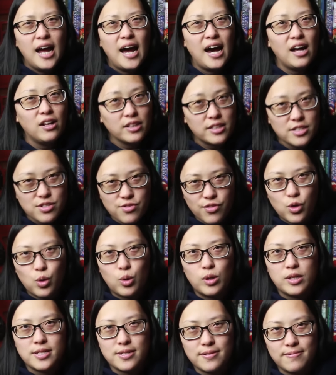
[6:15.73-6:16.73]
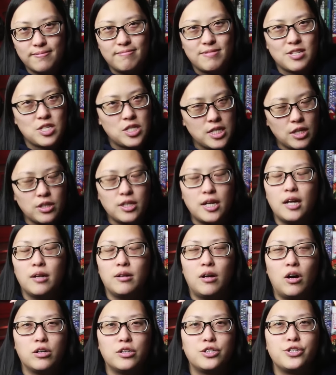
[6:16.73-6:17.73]
Alec is, of course, still not
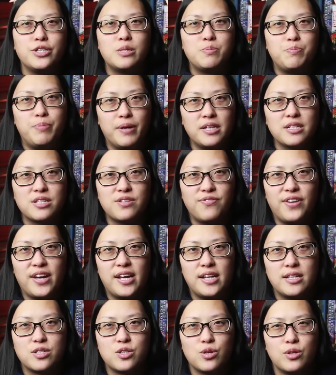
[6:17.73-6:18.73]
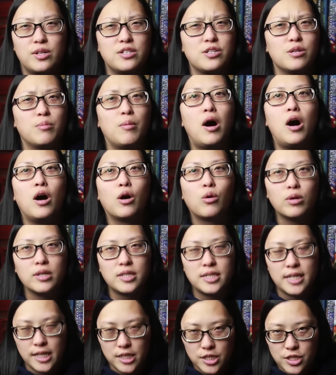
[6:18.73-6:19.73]
Aldertree's biggest fan, so there's some
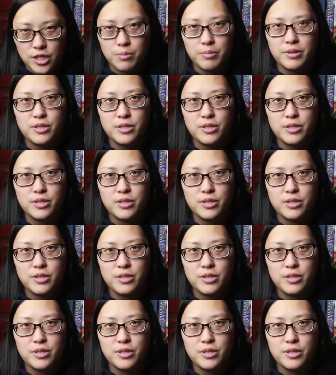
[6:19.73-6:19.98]
awkward tension